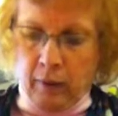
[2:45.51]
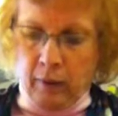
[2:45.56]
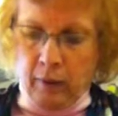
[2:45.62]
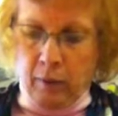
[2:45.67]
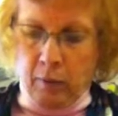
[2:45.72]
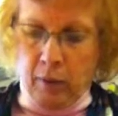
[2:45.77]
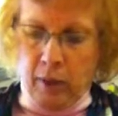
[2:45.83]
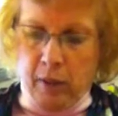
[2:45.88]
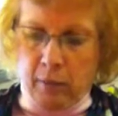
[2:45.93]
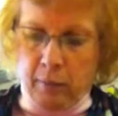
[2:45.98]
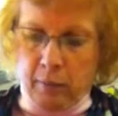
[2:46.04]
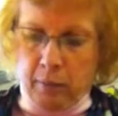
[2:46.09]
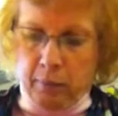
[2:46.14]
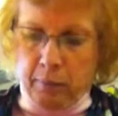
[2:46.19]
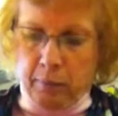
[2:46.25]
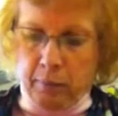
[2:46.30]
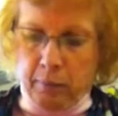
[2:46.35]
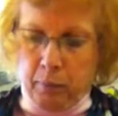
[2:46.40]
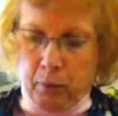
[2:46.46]
Then we can
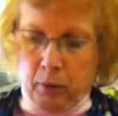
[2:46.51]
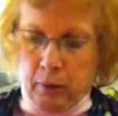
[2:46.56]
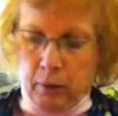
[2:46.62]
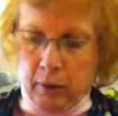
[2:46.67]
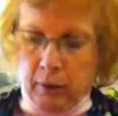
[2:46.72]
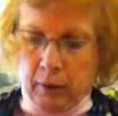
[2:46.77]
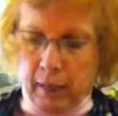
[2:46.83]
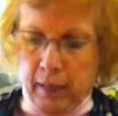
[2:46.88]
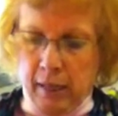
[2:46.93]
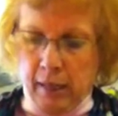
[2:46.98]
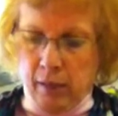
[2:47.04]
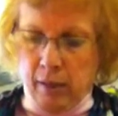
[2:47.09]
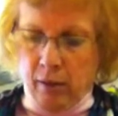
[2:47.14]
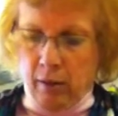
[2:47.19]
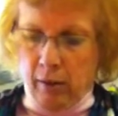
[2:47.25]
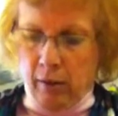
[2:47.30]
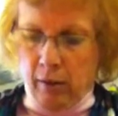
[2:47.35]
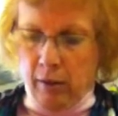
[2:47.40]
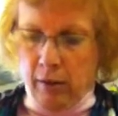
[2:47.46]
put glaze
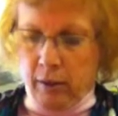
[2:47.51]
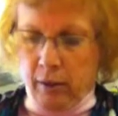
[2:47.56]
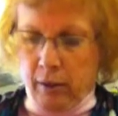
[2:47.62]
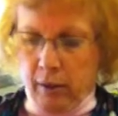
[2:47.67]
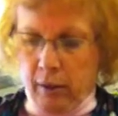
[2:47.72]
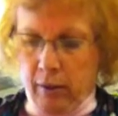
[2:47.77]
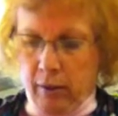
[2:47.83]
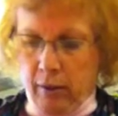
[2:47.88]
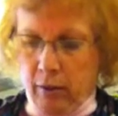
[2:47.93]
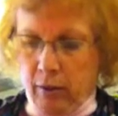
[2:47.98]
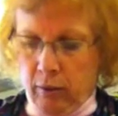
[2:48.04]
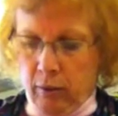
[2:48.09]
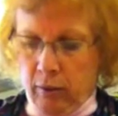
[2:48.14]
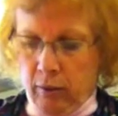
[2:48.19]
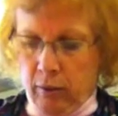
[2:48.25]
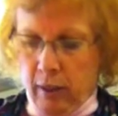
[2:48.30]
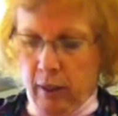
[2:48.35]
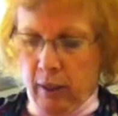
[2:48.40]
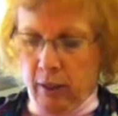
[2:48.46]
on the tile
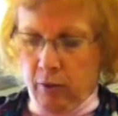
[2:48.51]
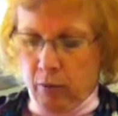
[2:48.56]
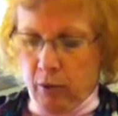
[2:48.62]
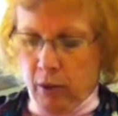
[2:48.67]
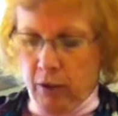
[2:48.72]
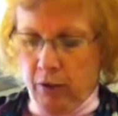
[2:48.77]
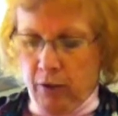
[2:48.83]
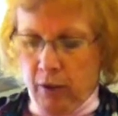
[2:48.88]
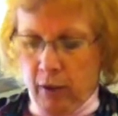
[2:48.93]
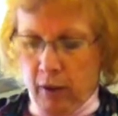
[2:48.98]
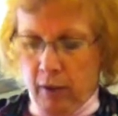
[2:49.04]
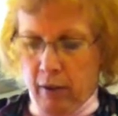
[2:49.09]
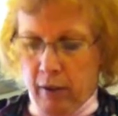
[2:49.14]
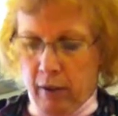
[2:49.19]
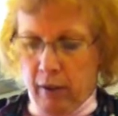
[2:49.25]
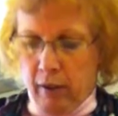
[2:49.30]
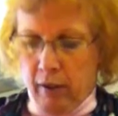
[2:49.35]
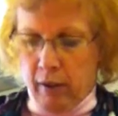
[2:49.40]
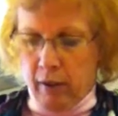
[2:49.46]
and refire
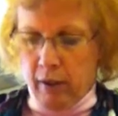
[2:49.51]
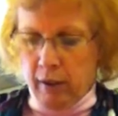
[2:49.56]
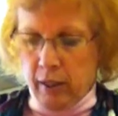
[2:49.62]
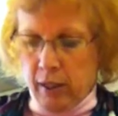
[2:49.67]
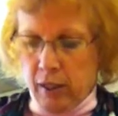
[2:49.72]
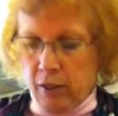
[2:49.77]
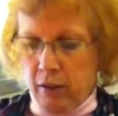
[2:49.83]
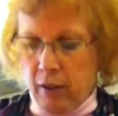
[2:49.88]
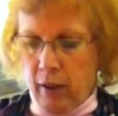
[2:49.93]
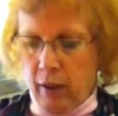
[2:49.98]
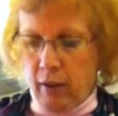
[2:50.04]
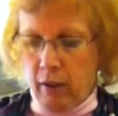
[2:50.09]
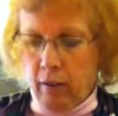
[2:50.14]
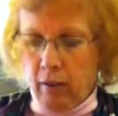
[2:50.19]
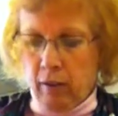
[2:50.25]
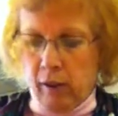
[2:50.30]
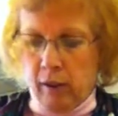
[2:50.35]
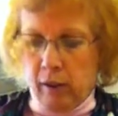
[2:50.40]
it in the glaze fire.